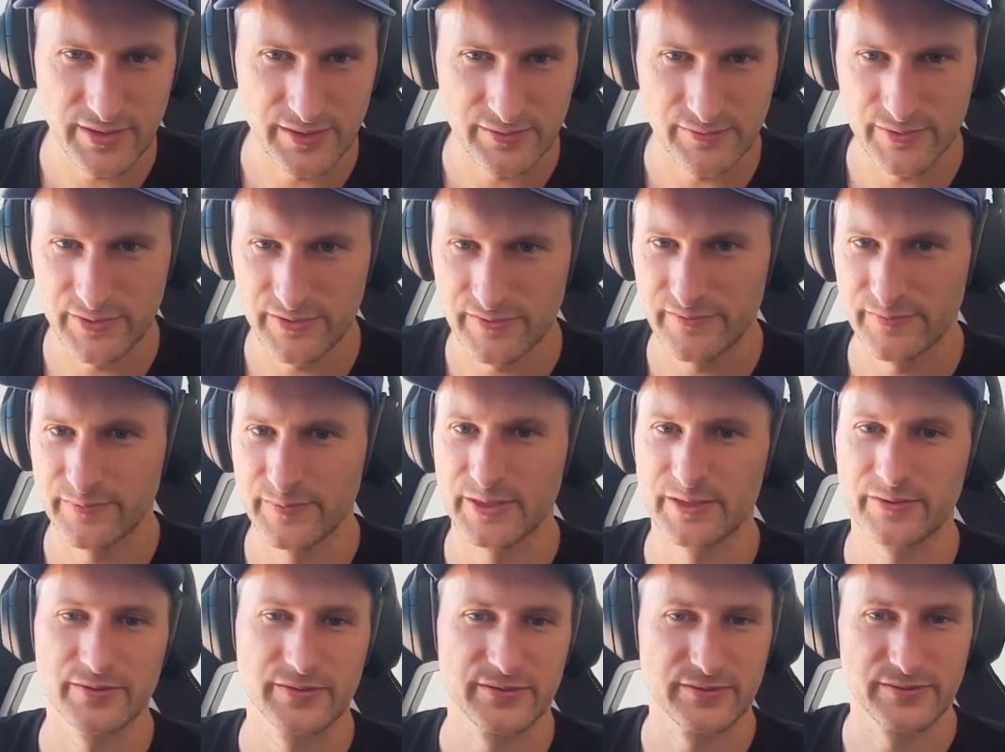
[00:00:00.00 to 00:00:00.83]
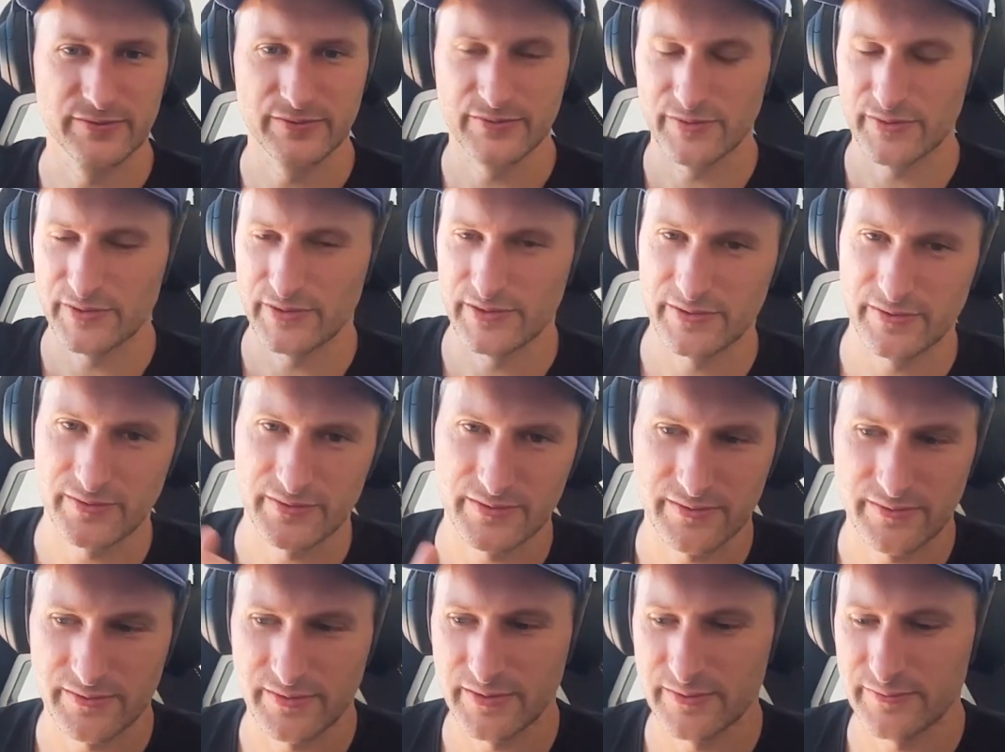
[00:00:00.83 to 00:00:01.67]
worth of Bitcoin,
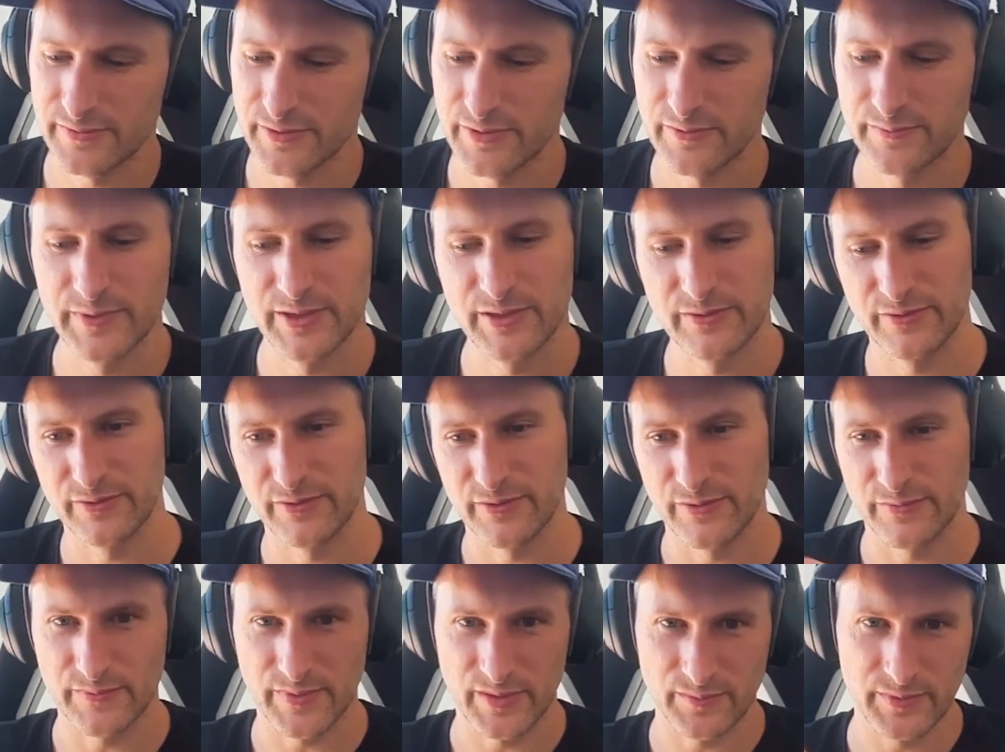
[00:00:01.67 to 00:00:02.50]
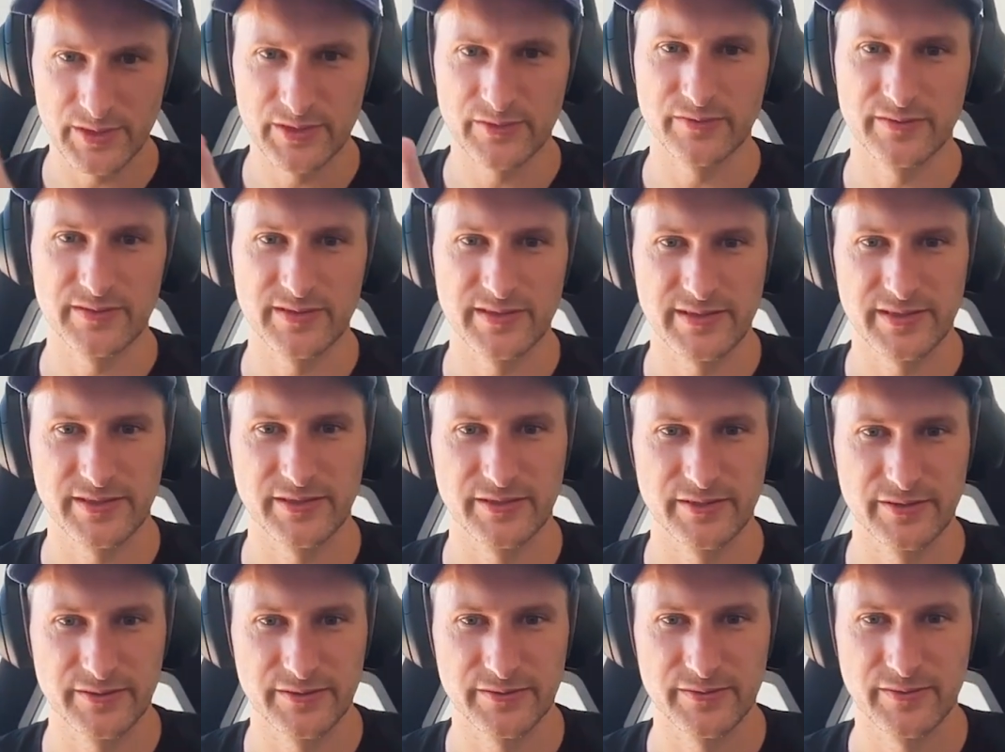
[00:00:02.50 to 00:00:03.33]
$20,000 worth of Bitcoin, my Bitcoin is
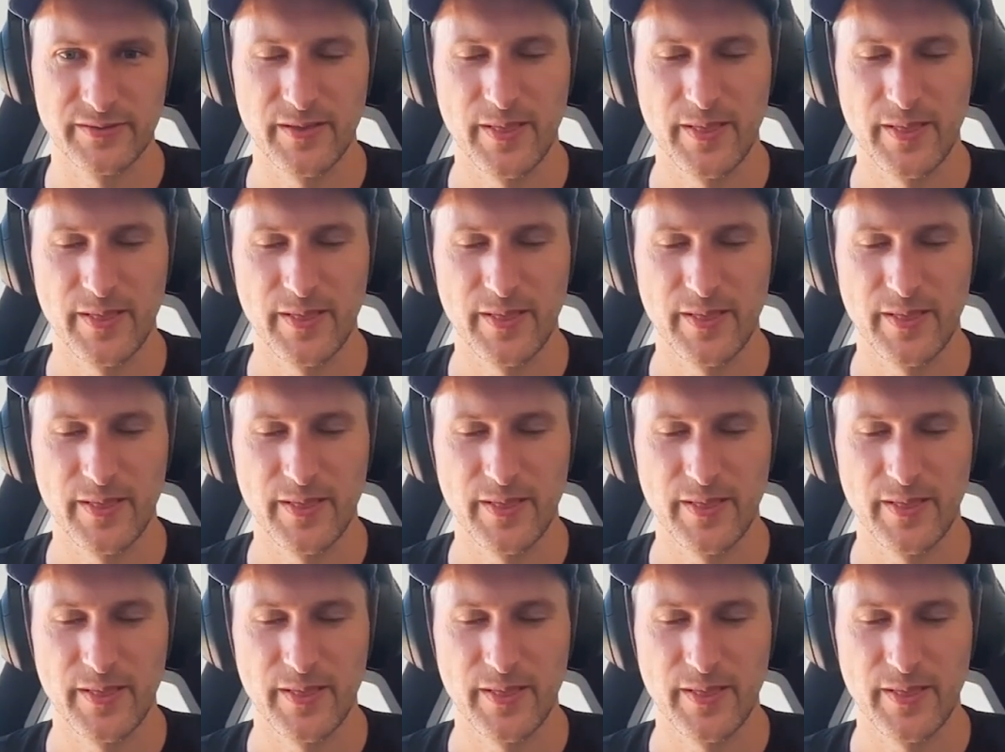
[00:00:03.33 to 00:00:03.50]
here.